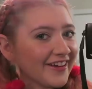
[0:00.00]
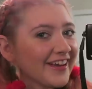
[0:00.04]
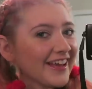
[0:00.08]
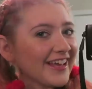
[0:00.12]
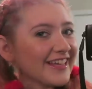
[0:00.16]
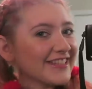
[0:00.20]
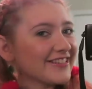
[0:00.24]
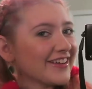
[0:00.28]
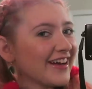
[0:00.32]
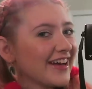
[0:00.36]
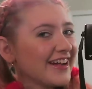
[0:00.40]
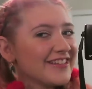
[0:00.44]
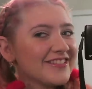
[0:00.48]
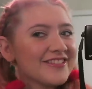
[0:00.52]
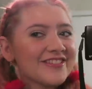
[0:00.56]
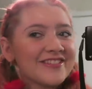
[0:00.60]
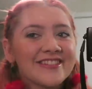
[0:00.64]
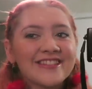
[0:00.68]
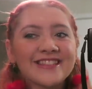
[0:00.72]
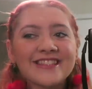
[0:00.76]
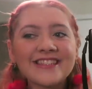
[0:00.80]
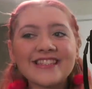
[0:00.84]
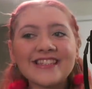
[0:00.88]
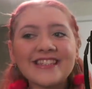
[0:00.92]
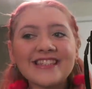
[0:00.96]
Okay, so as you
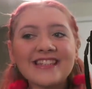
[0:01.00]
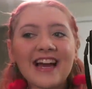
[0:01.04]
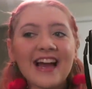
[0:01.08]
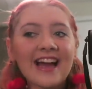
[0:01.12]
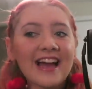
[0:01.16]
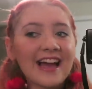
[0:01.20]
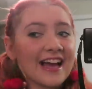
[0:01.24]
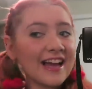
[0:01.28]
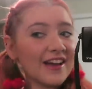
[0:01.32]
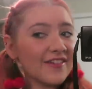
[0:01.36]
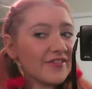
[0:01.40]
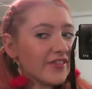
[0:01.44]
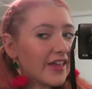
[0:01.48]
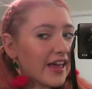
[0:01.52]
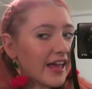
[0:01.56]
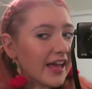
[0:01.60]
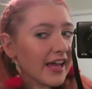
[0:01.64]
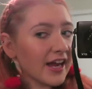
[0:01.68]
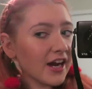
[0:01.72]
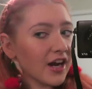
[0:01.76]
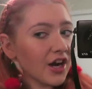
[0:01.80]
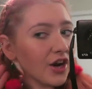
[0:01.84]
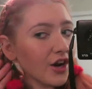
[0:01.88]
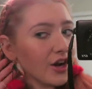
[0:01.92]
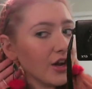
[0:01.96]
can see, I have the
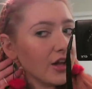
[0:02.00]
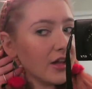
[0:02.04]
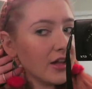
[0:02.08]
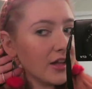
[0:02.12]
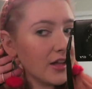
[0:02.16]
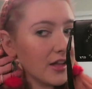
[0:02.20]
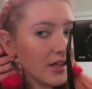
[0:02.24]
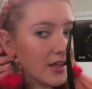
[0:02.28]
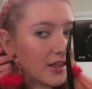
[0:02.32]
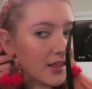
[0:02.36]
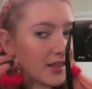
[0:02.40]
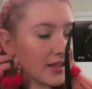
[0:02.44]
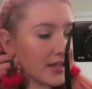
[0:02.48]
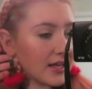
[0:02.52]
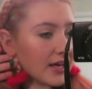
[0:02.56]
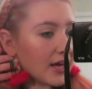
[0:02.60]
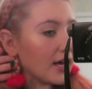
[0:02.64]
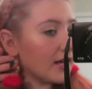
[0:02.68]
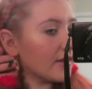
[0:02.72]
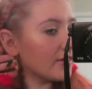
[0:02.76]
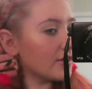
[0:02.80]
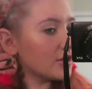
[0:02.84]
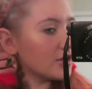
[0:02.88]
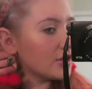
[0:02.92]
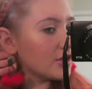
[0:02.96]
hair the,
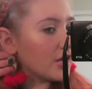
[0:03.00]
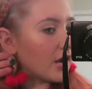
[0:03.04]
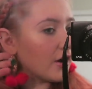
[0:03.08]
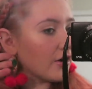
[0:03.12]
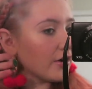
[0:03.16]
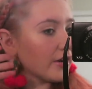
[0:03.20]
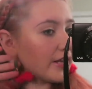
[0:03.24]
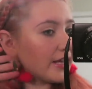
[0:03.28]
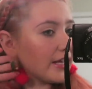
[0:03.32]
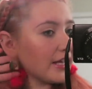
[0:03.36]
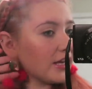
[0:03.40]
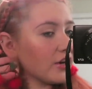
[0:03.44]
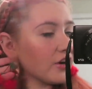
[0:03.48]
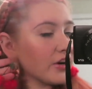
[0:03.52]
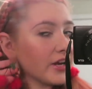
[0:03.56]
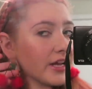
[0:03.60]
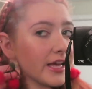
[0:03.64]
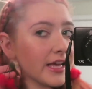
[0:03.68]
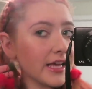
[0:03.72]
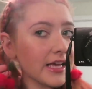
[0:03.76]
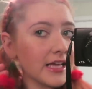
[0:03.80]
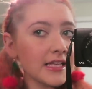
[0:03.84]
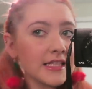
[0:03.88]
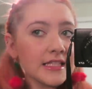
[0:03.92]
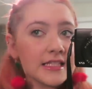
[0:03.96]
uh, the cherry
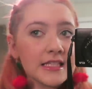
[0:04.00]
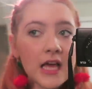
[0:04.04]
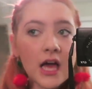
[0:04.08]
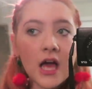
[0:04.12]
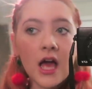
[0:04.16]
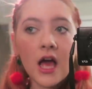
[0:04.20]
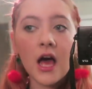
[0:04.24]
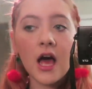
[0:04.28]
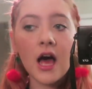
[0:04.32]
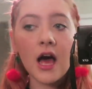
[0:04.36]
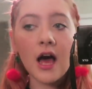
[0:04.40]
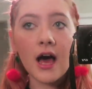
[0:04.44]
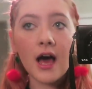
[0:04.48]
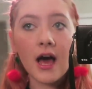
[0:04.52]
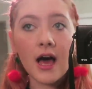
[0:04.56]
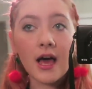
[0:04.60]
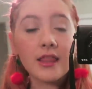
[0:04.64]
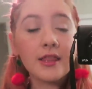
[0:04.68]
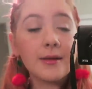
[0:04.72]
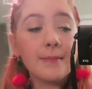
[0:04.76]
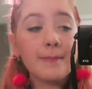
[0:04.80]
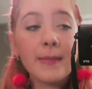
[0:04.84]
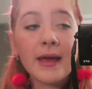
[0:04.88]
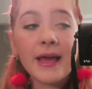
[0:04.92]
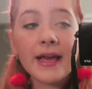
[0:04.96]
earrings, uh,
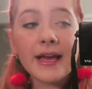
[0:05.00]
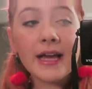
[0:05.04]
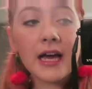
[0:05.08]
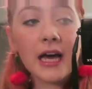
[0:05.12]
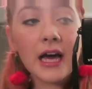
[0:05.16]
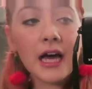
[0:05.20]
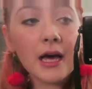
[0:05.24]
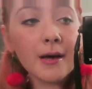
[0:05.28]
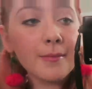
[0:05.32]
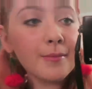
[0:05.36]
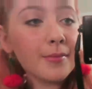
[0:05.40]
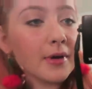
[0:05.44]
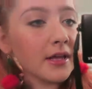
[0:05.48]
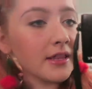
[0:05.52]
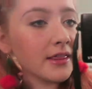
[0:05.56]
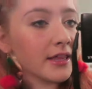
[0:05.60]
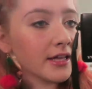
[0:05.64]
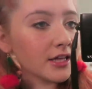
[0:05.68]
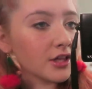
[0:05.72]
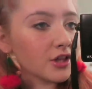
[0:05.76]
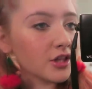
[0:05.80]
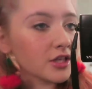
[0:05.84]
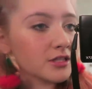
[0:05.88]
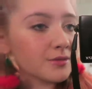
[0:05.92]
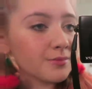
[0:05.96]
the makeup, I
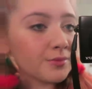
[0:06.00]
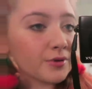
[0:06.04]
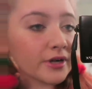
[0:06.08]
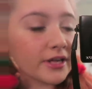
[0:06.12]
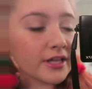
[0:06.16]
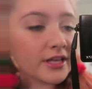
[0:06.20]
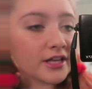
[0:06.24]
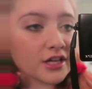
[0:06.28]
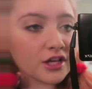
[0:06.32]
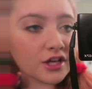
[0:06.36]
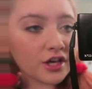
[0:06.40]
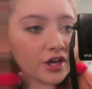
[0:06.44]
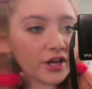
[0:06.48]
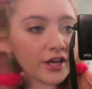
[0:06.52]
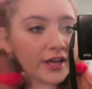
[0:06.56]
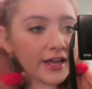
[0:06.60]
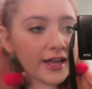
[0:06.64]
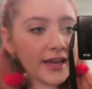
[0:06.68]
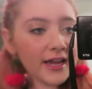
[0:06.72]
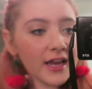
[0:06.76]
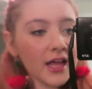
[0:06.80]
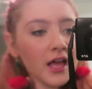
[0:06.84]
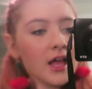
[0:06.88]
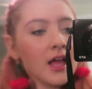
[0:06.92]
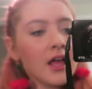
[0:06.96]
think looks pretty
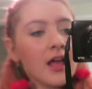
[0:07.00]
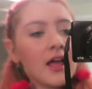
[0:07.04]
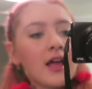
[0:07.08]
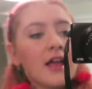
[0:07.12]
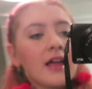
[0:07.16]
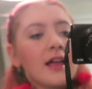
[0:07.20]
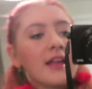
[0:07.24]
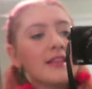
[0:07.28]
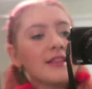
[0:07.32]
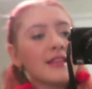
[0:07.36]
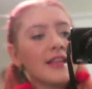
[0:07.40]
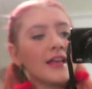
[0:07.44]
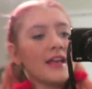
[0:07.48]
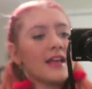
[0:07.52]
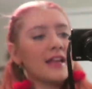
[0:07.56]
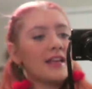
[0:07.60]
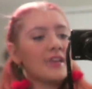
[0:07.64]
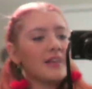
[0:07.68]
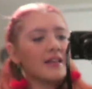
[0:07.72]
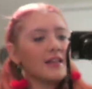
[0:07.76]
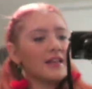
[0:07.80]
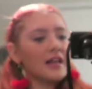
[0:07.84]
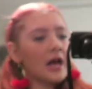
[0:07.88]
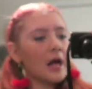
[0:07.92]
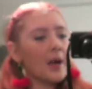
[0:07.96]
good. And
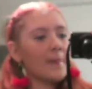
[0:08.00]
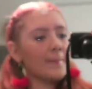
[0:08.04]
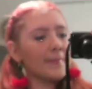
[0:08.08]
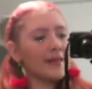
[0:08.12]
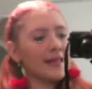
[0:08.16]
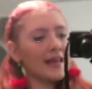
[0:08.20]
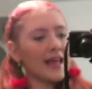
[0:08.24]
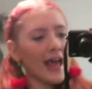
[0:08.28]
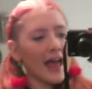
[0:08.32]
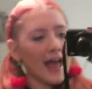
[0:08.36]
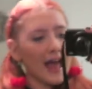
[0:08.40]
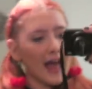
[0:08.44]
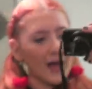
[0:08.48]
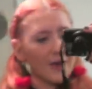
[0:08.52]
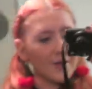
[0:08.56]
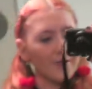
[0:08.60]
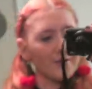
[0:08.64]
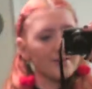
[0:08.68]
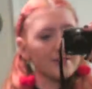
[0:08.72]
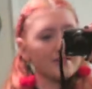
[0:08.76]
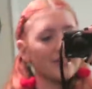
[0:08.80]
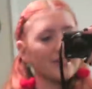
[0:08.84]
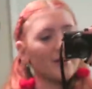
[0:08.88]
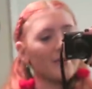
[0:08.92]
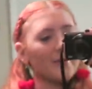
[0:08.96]
then coming
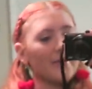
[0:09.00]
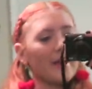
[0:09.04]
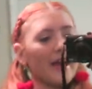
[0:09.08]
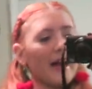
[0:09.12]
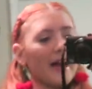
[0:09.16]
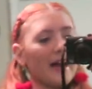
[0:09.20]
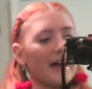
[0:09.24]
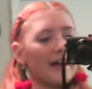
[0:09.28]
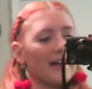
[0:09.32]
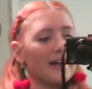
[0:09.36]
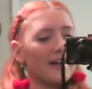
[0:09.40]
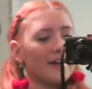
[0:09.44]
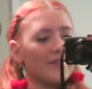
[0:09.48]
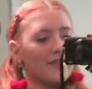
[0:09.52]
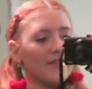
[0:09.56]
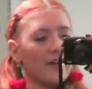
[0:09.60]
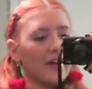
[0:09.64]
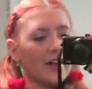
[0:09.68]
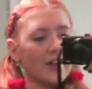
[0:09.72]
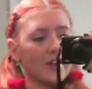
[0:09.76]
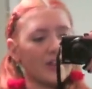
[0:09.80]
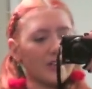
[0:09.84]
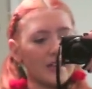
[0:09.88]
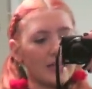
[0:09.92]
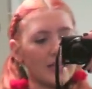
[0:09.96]
out, we have
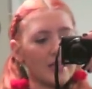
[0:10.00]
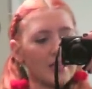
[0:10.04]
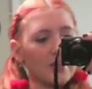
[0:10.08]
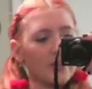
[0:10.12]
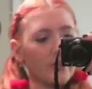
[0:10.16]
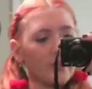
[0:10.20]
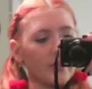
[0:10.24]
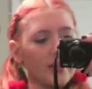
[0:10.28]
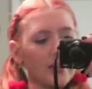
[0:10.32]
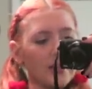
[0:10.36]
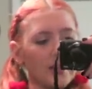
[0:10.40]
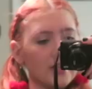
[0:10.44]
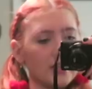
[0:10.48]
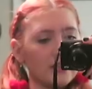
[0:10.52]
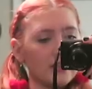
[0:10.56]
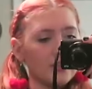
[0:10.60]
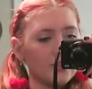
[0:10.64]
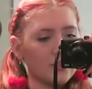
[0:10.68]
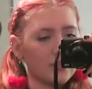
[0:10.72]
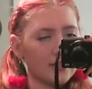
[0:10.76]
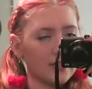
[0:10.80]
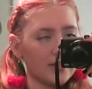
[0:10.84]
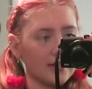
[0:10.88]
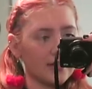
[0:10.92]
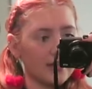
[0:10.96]
the green,
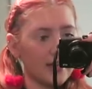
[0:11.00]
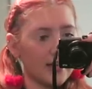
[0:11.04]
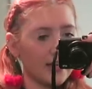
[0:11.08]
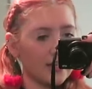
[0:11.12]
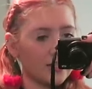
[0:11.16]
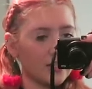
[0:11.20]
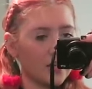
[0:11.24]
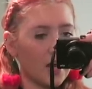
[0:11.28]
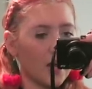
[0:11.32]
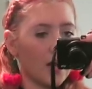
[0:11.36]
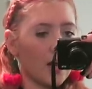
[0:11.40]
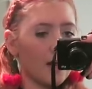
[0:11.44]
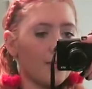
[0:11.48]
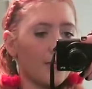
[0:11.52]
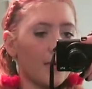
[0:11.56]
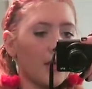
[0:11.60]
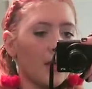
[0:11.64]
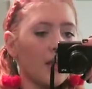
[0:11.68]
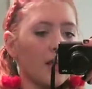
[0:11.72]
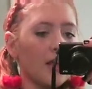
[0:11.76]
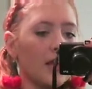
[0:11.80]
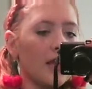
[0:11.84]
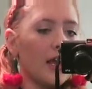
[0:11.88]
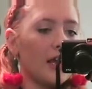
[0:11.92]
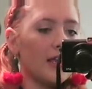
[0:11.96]
just like tank top,
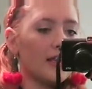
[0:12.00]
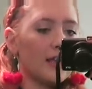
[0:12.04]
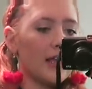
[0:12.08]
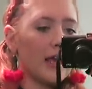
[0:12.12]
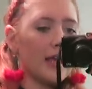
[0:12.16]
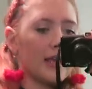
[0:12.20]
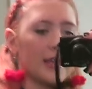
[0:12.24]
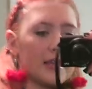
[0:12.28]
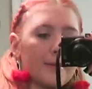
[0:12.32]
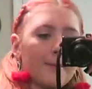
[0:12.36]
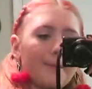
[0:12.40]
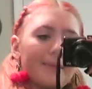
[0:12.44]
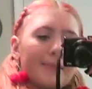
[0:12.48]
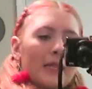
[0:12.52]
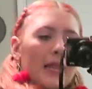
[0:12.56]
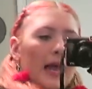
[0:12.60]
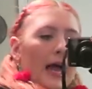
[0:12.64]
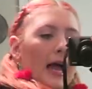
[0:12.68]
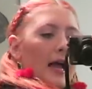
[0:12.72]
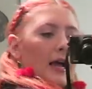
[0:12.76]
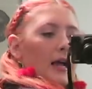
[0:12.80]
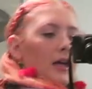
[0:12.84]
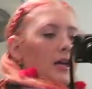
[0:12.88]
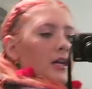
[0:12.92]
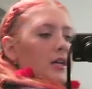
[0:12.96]
and then the
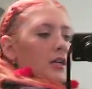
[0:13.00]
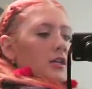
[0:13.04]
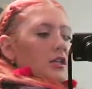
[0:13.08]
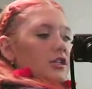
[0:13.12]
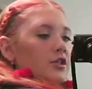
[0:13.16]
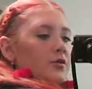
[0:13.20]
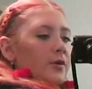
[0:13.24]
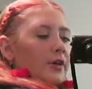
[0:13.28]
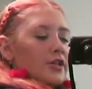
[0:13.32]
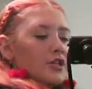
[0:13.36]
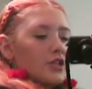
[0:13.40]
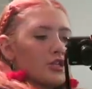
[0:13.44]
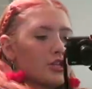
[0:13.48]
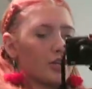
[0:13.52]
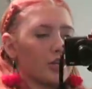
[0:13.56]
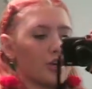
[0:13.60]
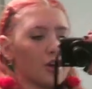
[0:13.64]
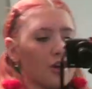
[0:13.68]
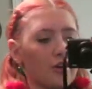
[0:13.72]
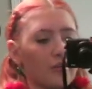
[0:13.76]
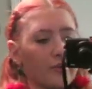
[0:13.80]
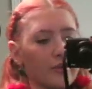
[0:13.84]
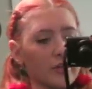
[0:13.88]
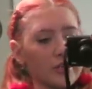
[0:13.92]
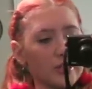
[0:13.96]
black sweatshirt
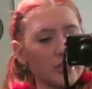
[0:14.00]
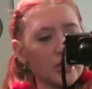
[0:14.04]
over